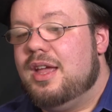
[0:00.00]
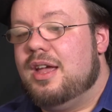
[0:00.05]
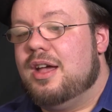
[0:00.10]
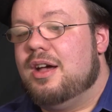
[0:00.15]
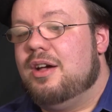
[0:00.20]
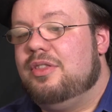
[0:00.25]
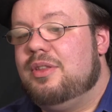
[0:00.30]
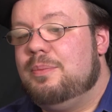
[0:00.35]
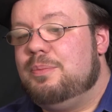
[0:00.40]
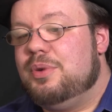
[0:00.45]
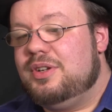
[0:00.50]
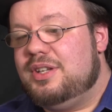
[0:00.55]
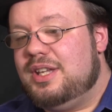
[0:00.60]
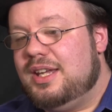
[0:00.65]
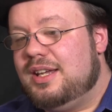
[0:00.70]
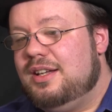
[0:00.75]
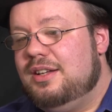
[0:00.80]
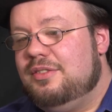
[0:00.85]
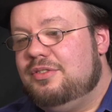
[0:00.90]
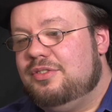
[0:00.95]
The
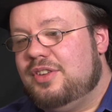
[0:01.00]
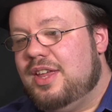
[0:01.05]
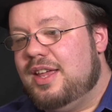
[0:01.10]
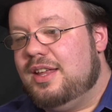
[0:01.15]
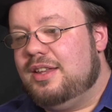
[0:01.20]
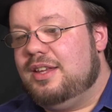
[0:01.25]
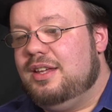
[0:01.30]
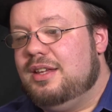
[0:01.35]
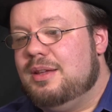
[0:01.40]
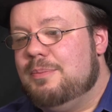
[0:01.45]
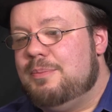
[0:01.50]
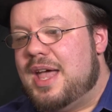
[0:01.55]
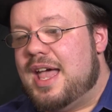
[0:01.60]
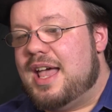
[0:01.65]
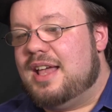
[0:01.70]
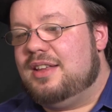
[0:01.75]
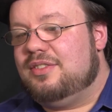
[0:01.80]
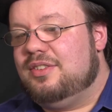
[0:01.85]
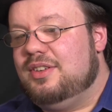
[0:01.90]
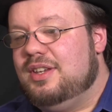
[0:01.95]
predictive scaling
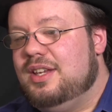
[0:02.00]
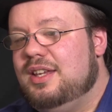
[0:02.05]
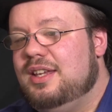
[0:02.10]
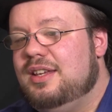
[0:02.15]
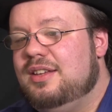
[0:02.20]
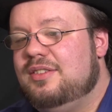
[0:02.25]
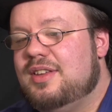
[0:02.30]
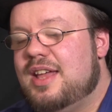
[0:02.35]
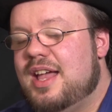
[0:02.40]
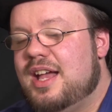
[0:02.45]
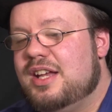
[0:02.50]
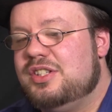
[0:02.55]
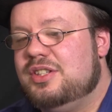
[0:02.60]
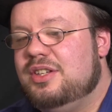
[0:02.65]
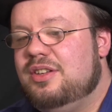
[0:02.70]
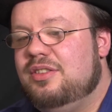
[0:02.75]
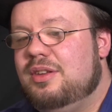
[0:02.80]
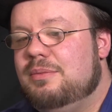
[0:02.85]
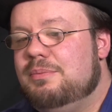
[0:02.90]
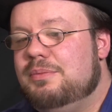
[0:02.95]
capacity is
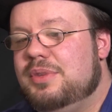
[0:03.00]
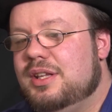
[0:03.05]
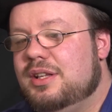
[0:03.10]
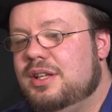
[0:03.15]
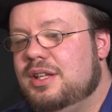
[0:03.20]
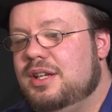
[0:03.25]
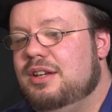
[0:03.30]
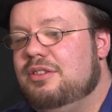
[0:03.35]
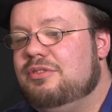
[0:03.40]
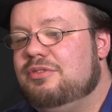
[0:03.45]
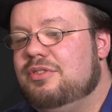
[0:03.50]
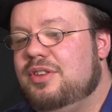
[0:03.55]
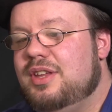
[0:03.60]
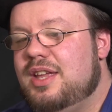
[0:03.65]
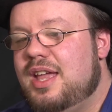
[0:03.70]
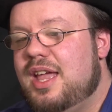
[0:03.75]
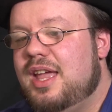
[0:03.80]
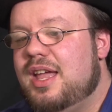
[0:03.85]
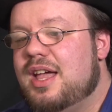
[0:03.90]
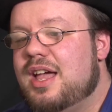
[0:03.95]
actually the ability for
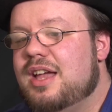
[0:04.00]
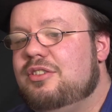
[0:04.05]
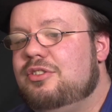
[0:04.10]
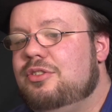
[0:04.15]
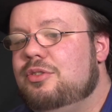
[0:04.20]
the AI